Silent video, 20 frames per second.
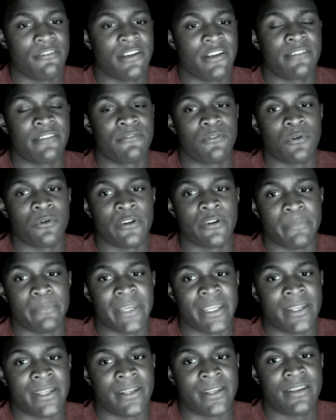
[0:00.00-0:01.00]
fighting foreign
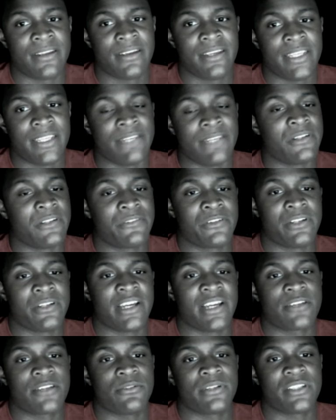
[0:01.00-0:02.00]
men, even if you're
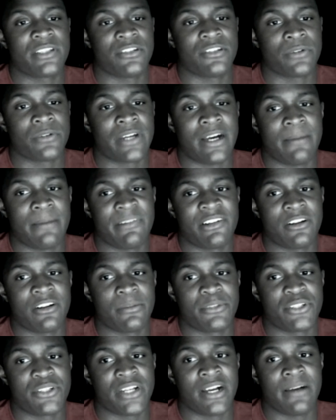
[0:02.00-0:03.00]
not going to do a combat
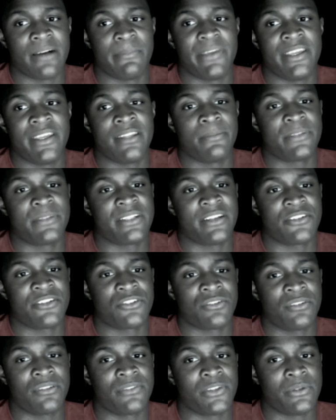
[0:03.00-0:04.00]
arms job, and the
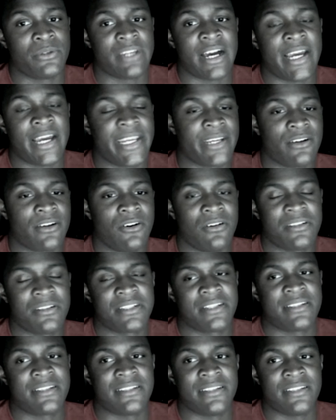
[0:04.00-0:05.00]
potential of you dying. All
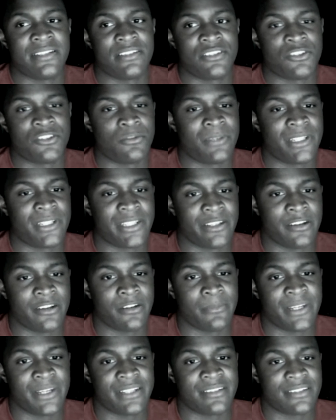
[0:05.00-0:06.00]
they see is you being
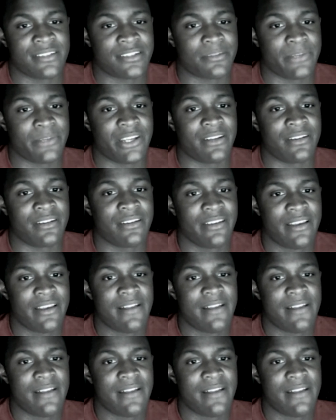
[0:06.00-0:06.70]
carried by 6 men.